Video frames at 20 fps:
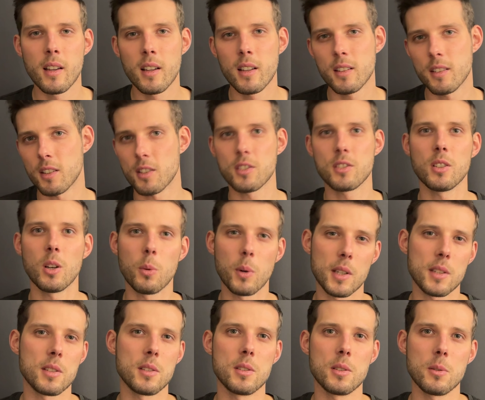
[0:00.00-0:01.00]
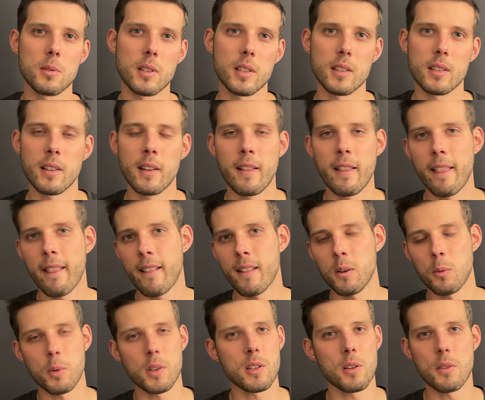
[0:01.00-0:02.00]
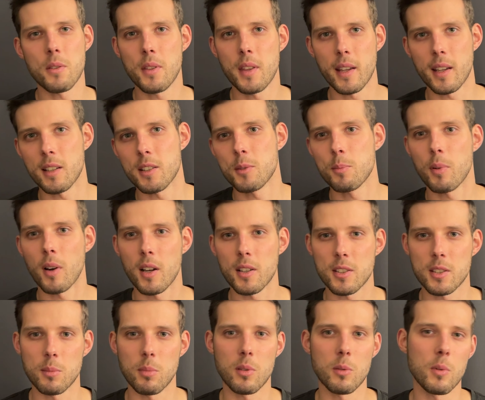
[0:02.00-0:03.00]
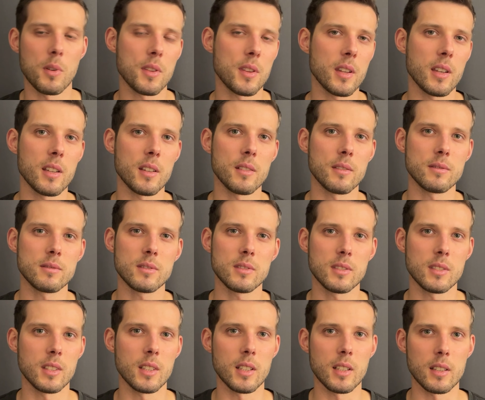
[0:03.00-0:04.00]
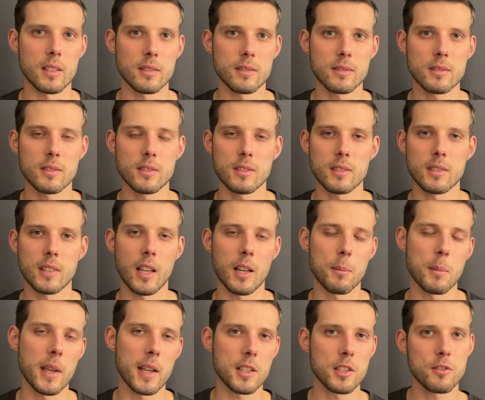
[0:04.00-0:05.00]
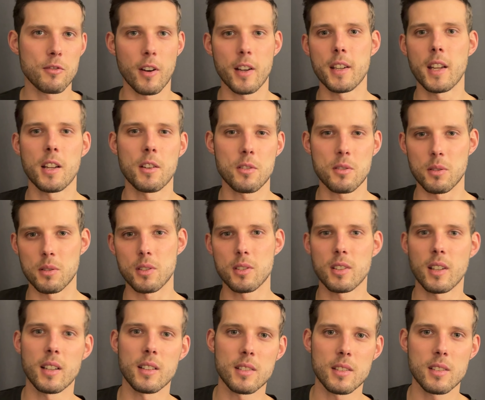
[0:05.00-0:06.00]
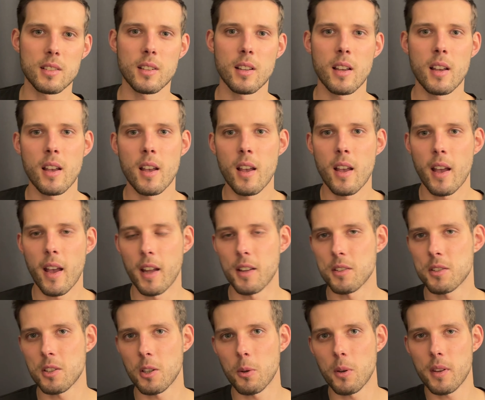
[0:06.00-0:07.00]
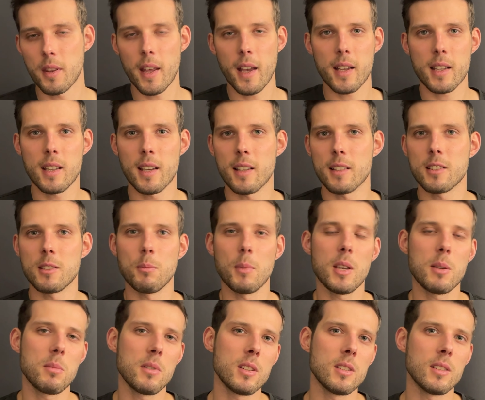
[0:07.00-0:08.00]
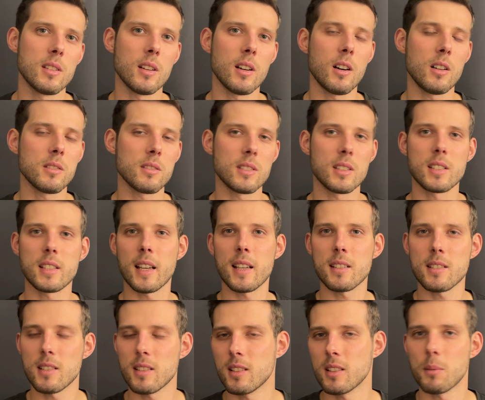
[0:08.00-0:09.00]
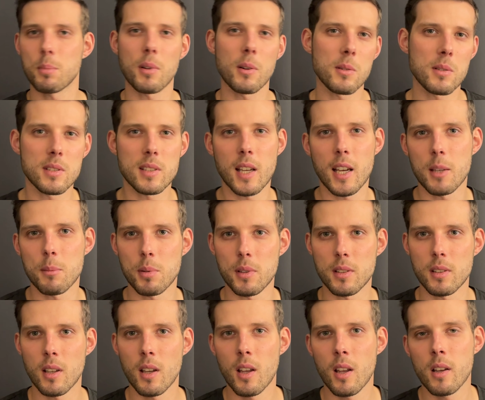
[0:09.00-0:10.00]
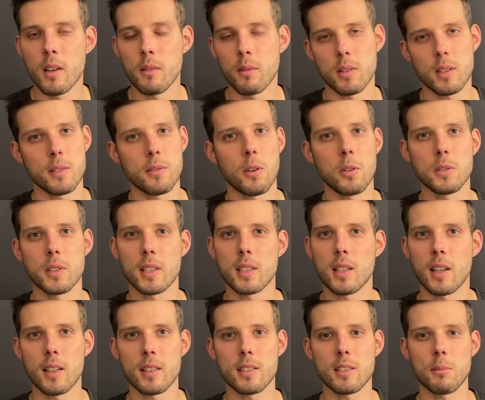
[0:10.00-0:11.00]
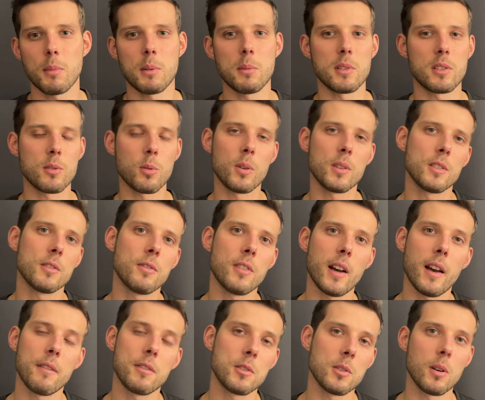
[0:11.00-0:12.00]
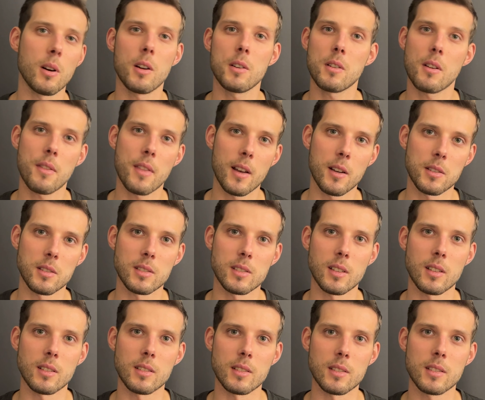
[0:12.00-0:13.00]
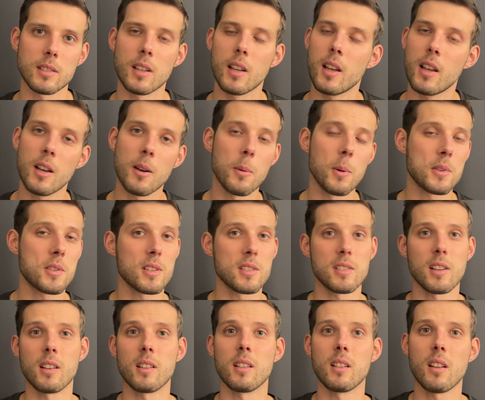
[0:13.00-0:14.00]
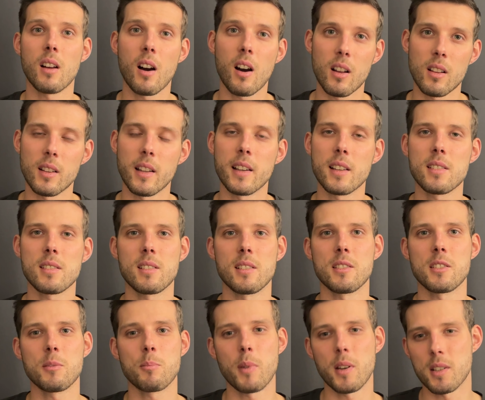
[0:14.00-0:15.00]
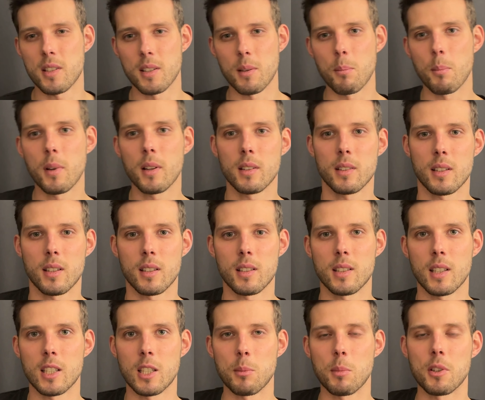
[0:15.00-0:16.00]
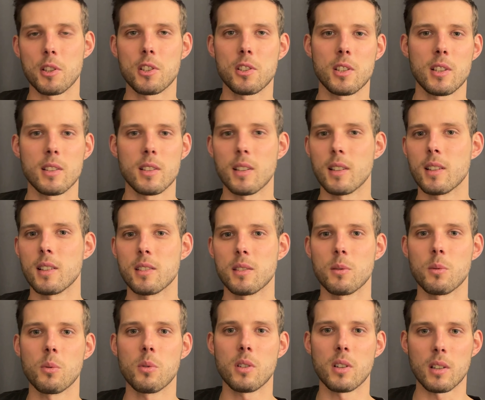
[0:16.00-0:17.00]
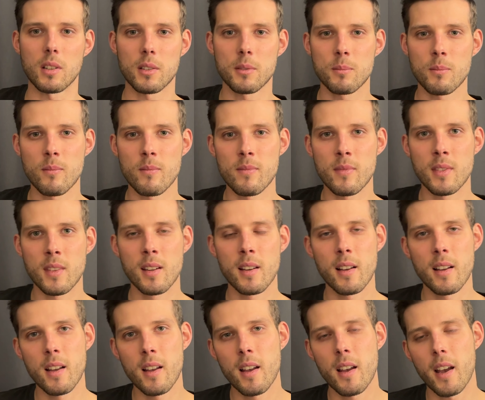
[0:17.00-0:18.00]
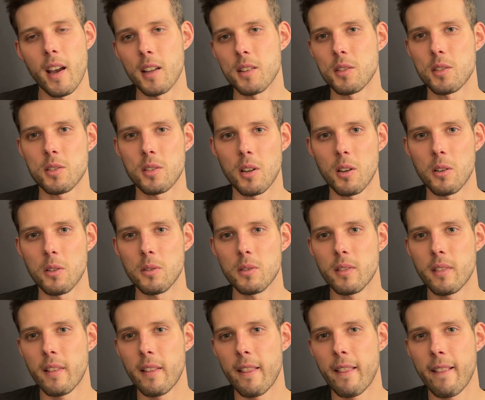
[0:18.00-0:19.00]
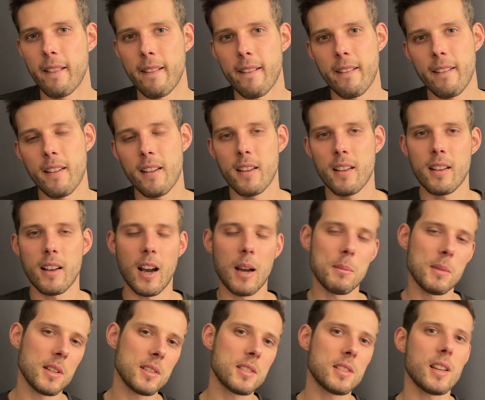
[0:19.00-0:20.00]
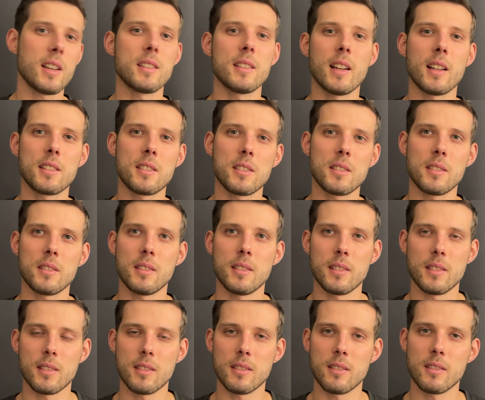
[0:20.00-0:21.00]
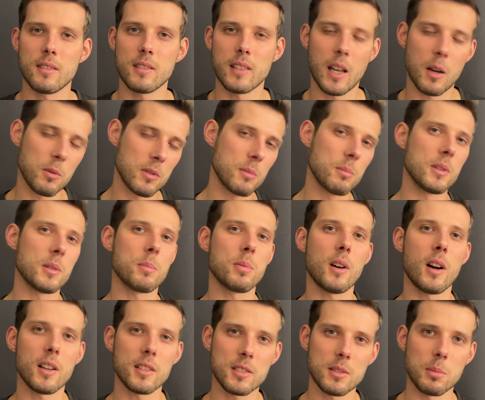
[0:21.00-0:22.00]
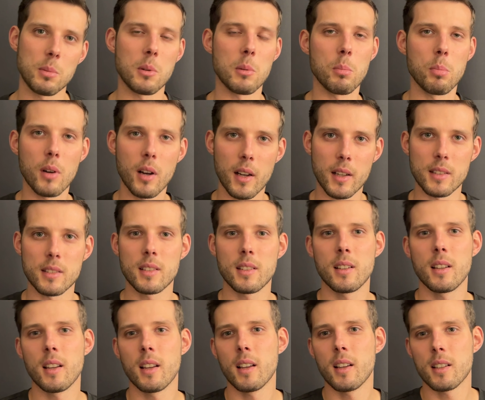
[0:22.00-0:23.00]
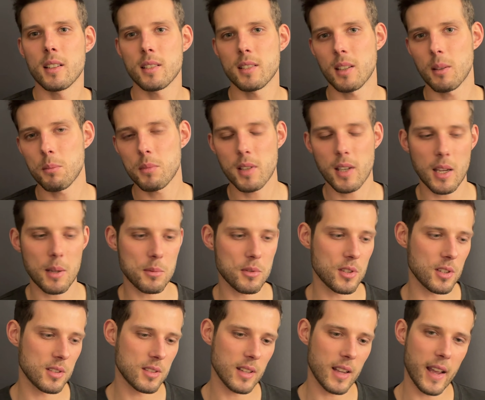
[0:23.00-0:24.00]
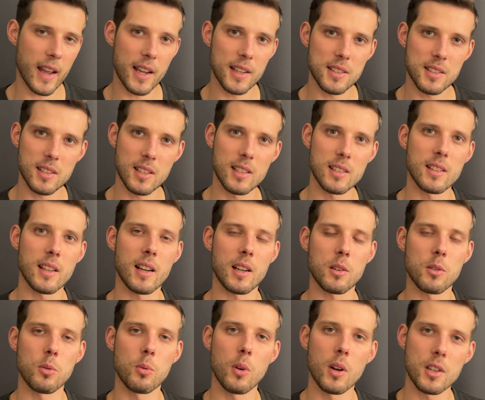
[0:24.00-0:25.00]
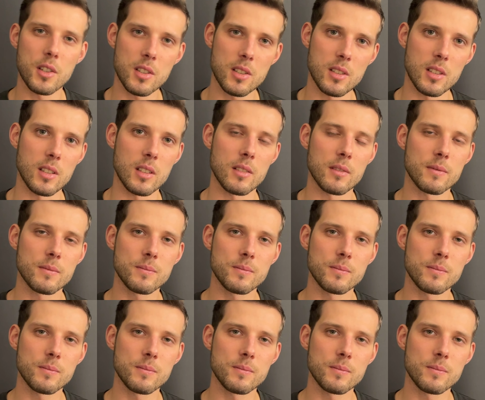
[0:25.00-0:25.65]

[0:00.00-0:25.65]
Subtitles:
there's no way to do it. We don't think it's possible within that makes financial sense. And so in that case, maybe all of the testing, the prototyping would have only cost maybe $25,000 to $100,000, which is a lot less than spending $1 million on a machine that doesn't work. And so I'm not saying that would have been possible, but sometimes just asking that question